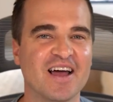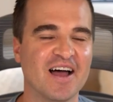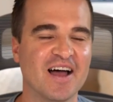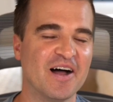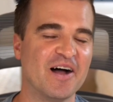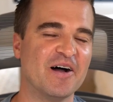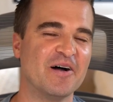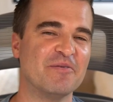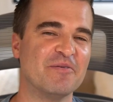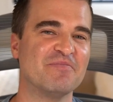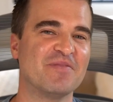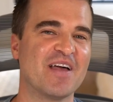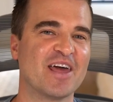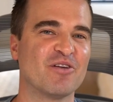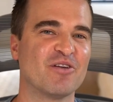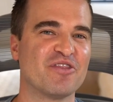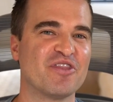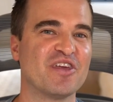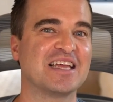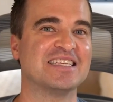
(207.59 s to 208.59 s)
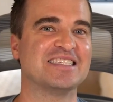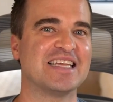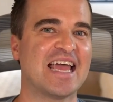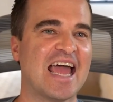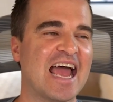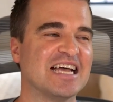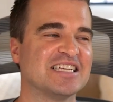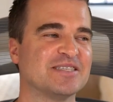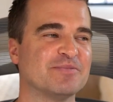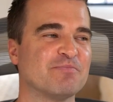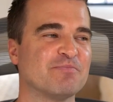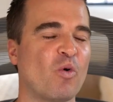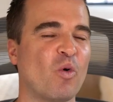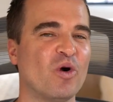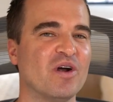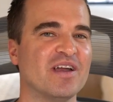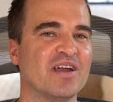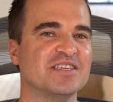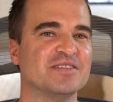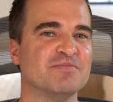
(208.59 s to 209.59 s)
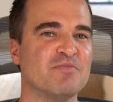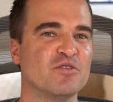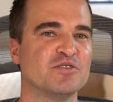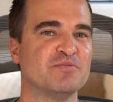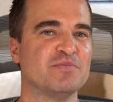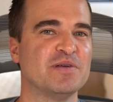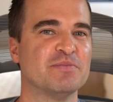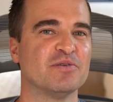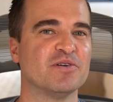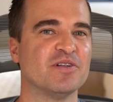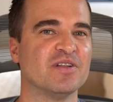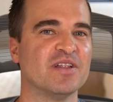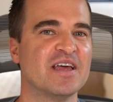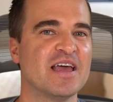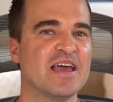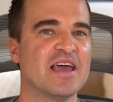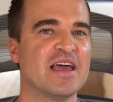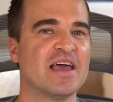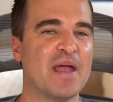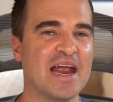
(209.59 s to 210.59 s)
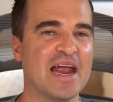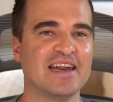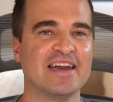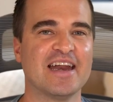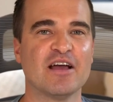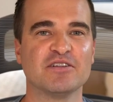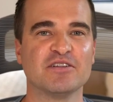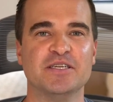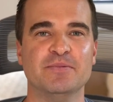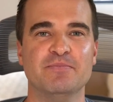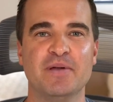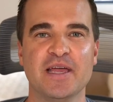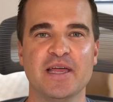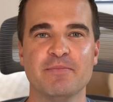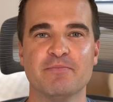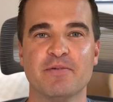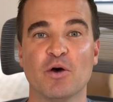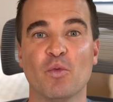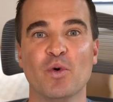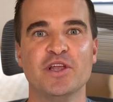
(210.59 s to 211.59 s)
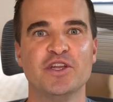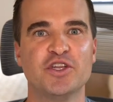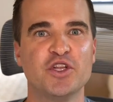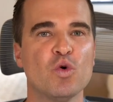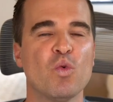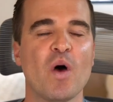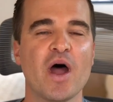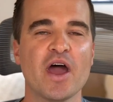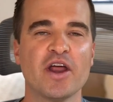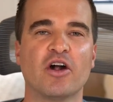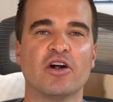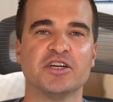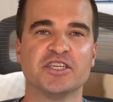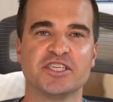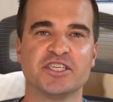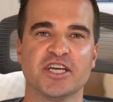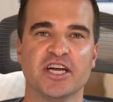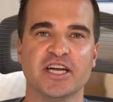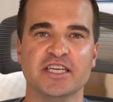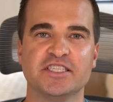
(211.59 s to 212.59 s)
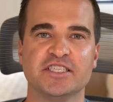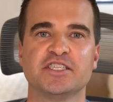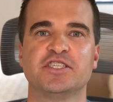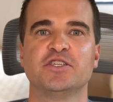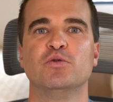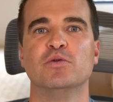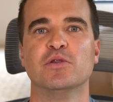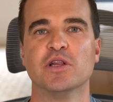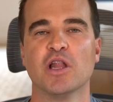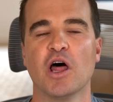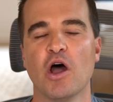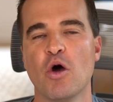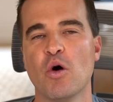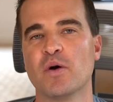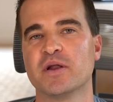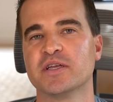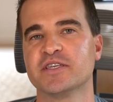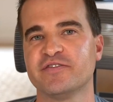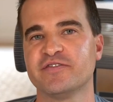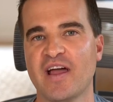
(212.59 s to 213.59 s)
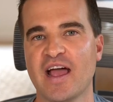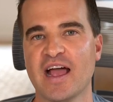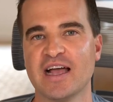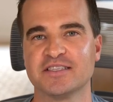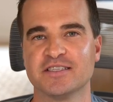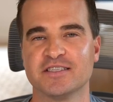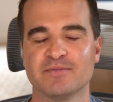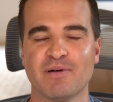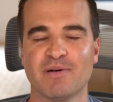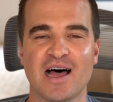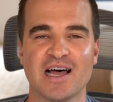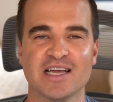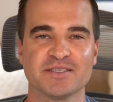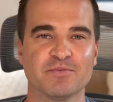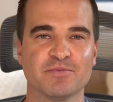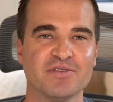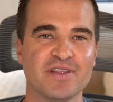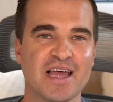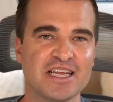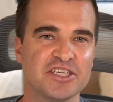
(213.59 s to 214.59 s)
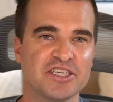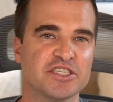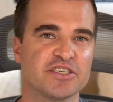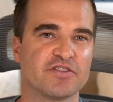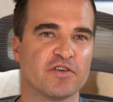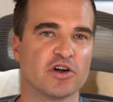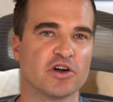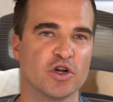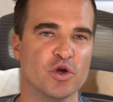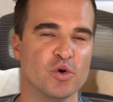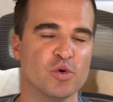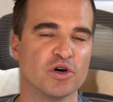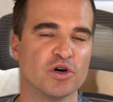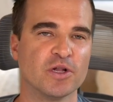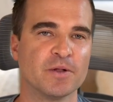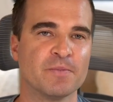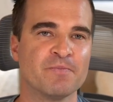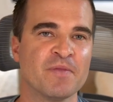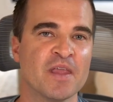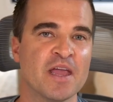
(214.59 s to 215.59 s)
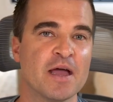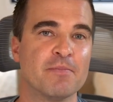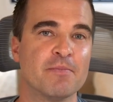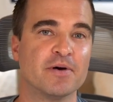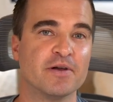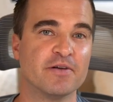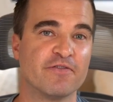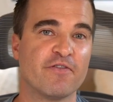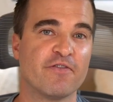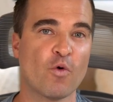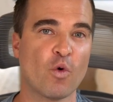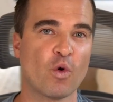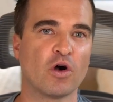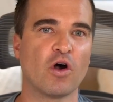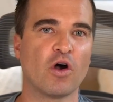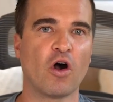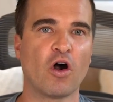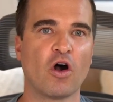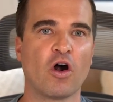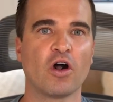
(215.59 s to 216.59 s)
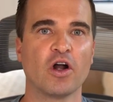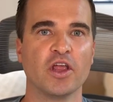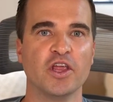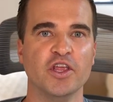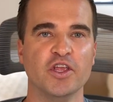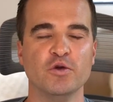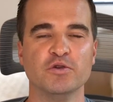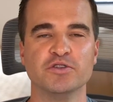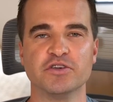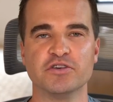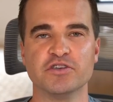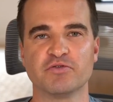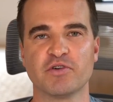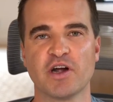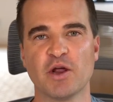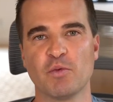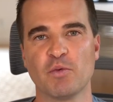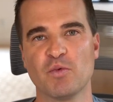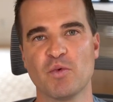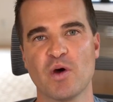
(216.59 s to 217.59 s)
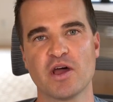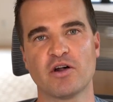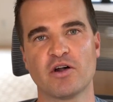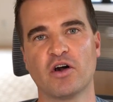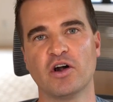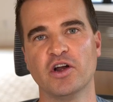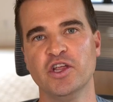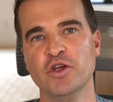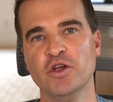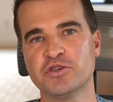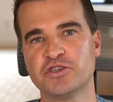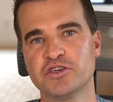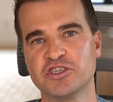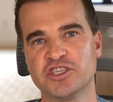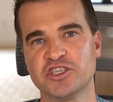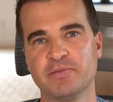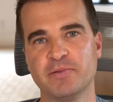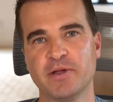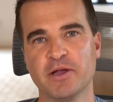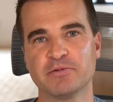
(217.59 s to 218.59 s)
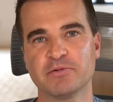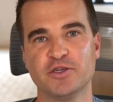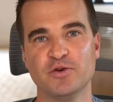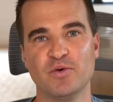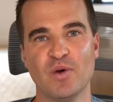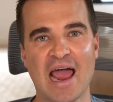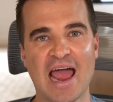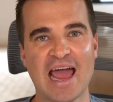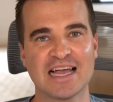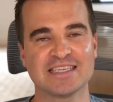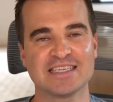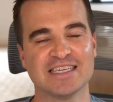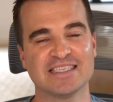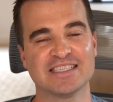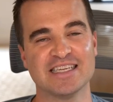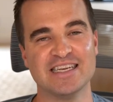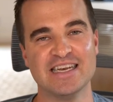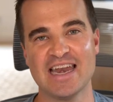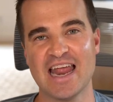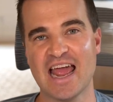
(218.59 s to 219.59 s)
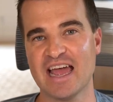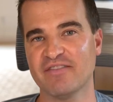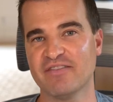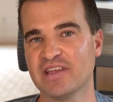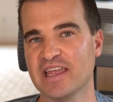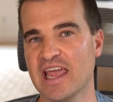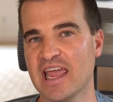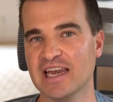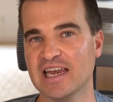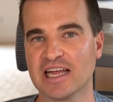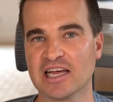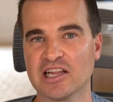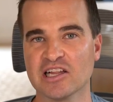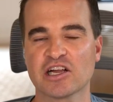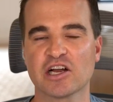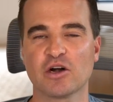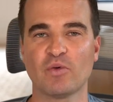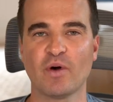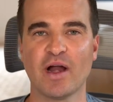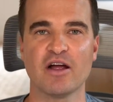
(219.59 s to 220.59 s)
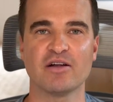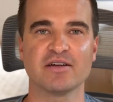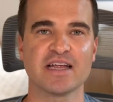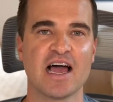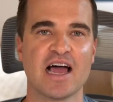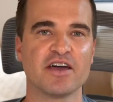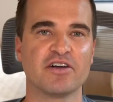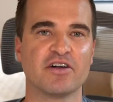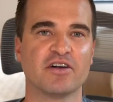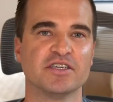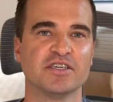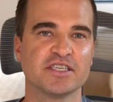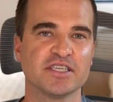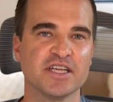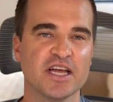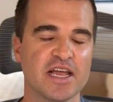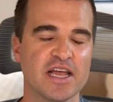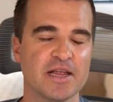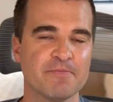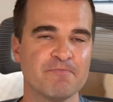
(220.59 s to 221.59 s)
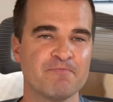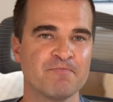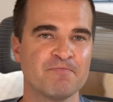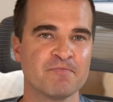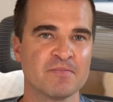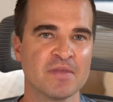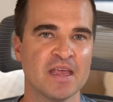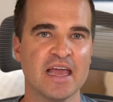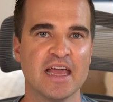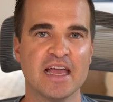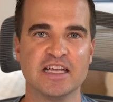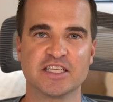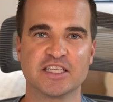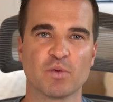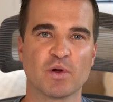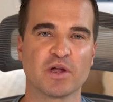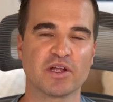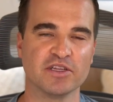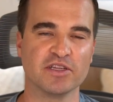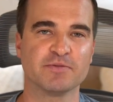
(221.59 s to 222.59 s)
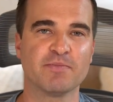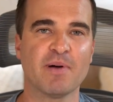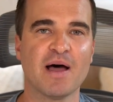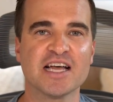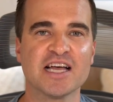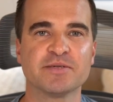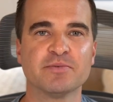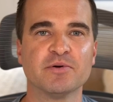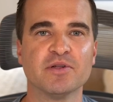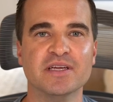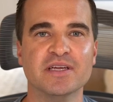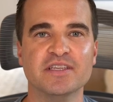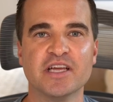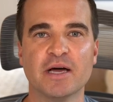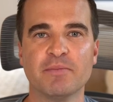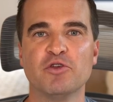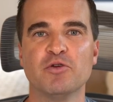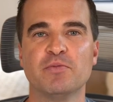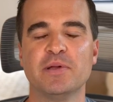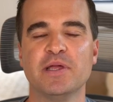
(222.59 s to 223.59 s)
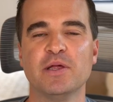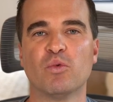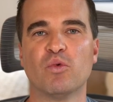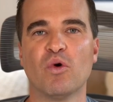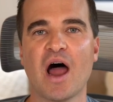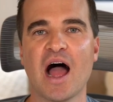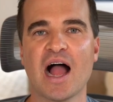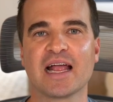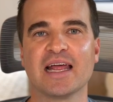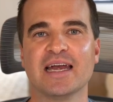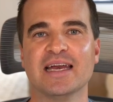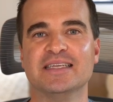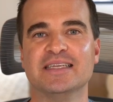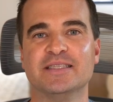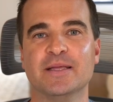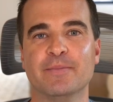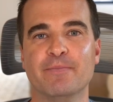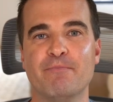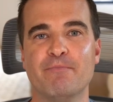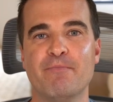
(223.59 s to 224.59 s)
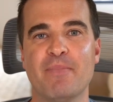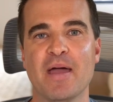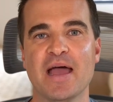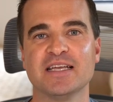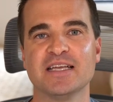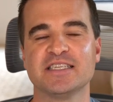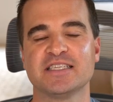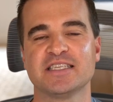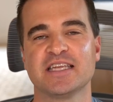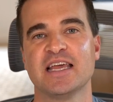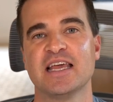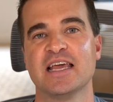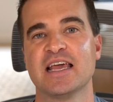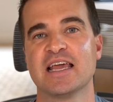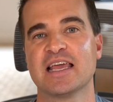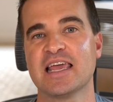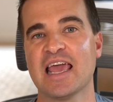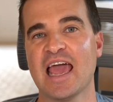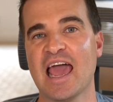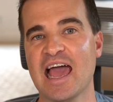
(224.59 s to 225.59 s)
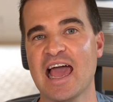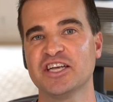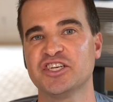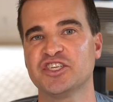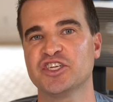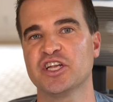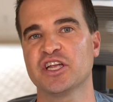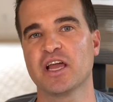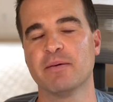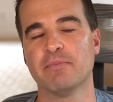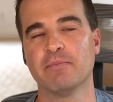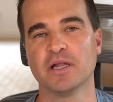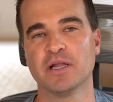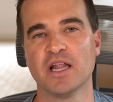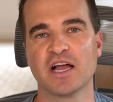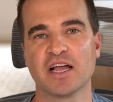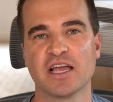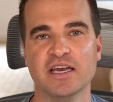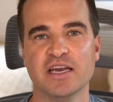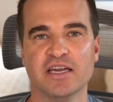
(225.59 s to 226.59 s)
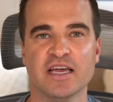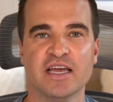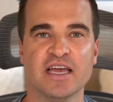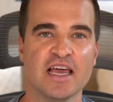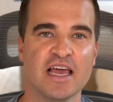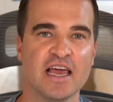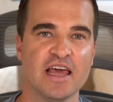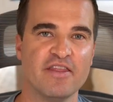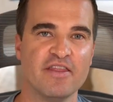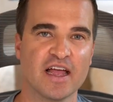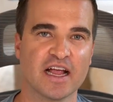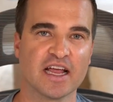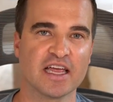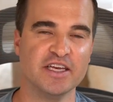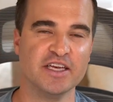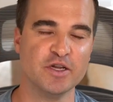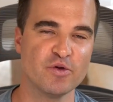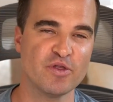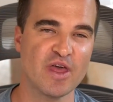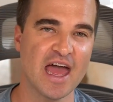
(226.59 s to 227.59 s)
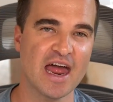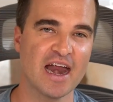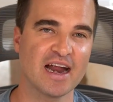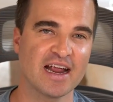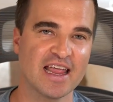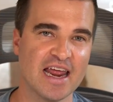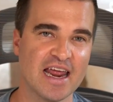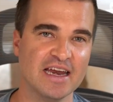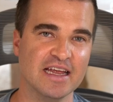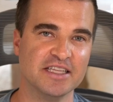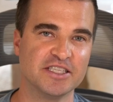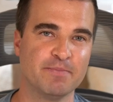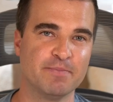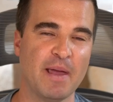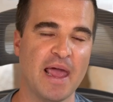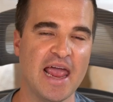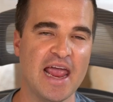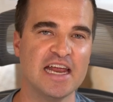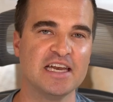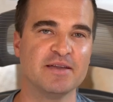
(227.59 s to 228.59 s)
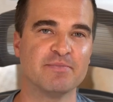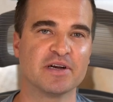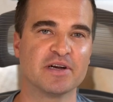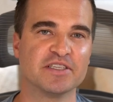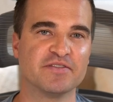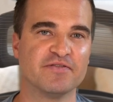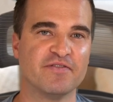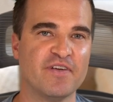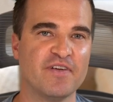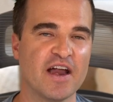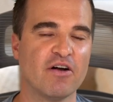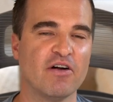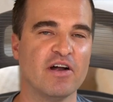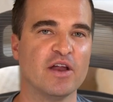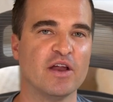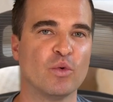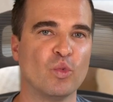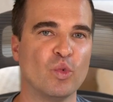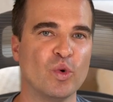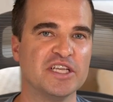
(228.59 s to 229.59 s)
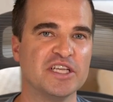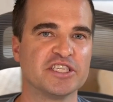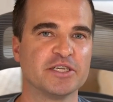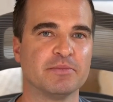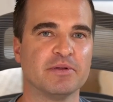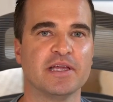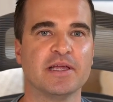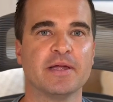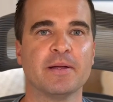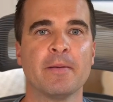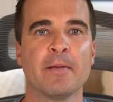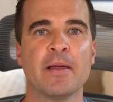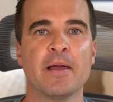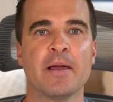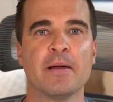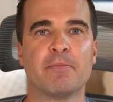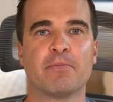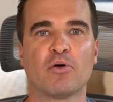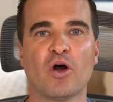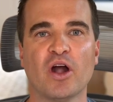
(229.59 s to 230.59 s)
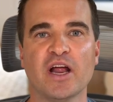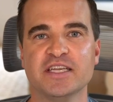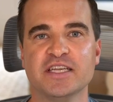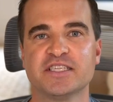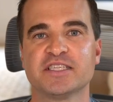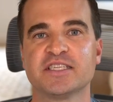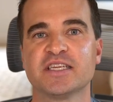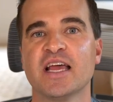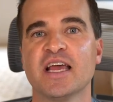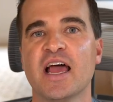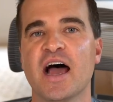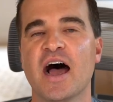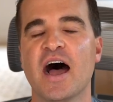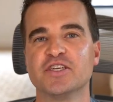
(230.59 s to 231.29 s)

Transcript: Um, I don't think it's as important as most people paint it out to be, but we do want our sites to load as fast as possible, not just for Google, but for our users, right? We want our users to be able to access and navigate and click around on our site as quickly as possible. And WP Rocket is the best caching plugin that can do that. Again, it's paid, but it's very reasonably priced.